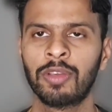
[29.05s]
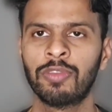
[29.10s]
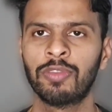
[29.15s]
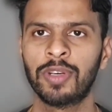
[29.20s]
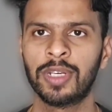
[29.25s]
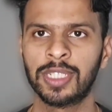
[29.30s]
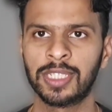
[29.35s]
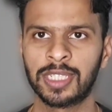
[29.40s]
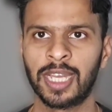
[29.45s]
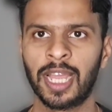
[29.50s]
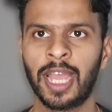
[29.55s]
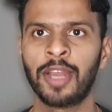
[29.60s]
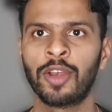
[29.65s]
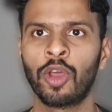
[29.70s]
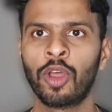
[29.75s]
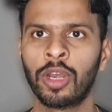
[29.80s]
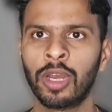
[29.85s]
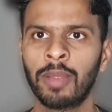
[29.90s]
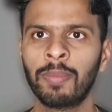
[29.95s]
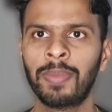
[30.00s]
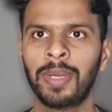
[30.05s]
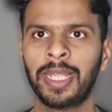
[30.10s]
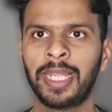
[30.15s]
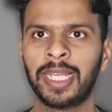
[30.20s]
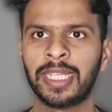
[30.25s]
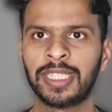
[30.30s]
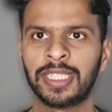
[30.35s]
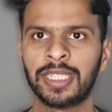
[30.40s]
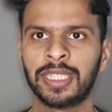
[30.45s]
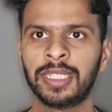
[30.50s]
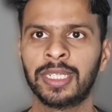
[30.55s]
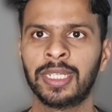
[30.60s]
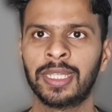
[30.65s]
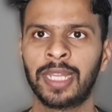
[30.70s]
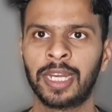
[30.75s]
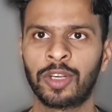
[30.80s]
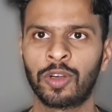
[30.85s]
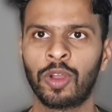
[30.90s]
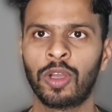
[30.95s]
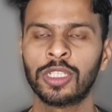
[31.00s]
First, an honor application
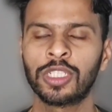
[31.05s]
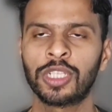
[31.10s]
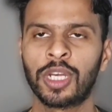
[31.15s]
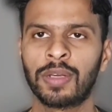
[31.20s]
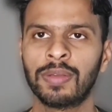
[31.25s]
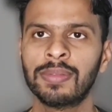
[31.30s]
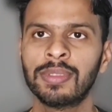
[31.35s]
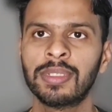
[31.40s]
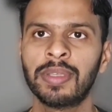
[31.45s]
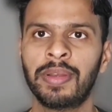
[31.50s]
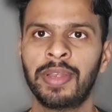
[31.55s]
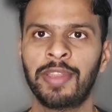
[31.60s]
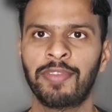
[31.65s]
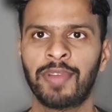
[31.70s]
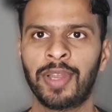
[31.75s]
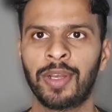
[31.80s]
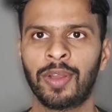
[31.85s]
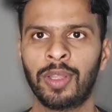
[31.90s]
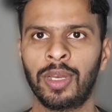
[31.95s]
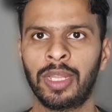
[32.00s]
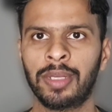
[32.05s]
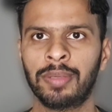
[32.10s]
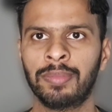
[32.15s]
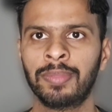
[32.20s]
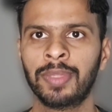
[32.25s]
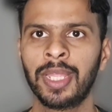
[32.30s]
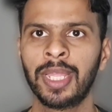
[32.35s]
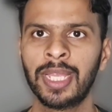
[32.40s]
that costs around $75.